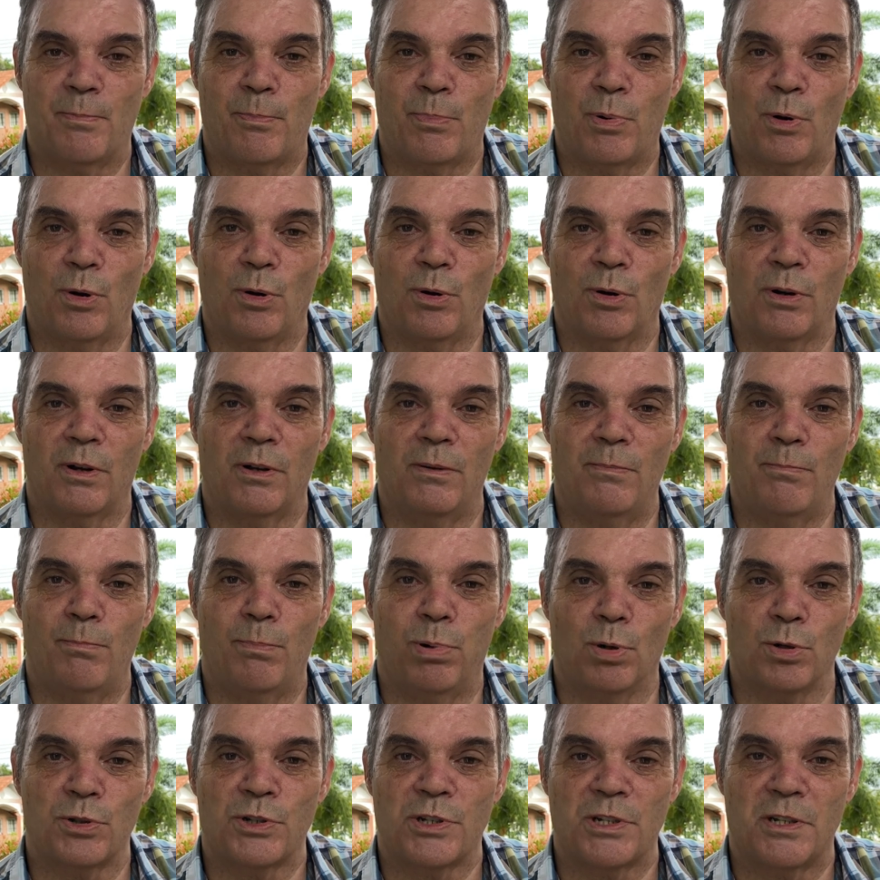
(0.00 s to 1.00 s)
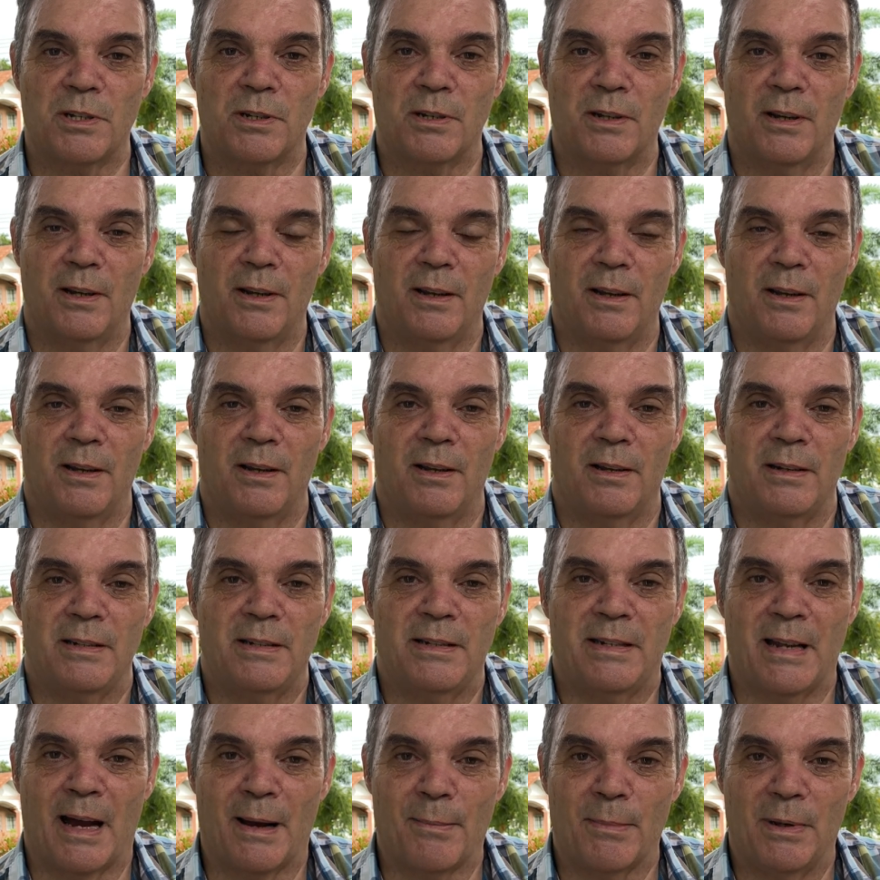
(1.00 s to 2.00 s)
broken, bust,
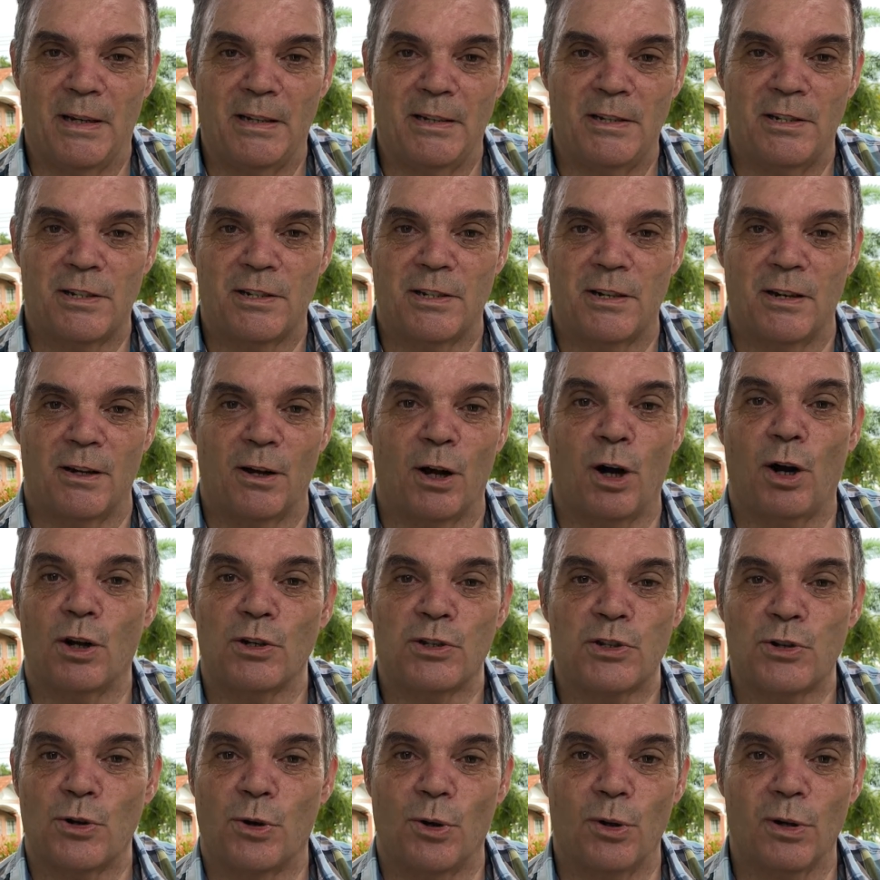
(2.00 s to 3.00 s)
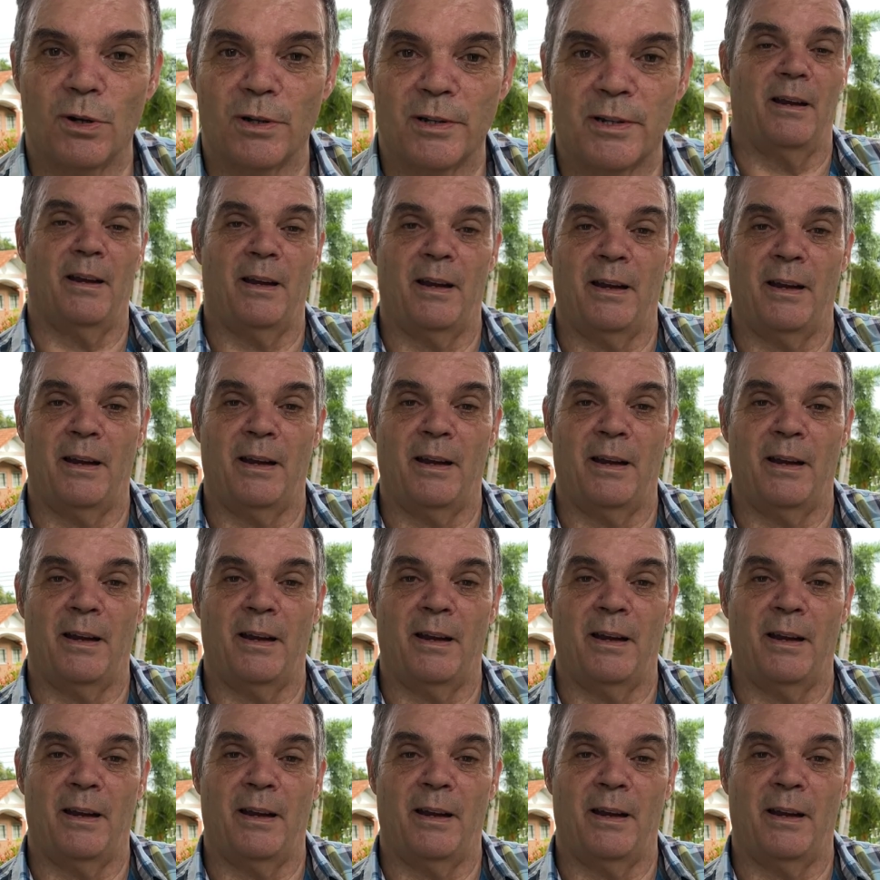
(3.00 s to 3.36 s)
damaged or sold.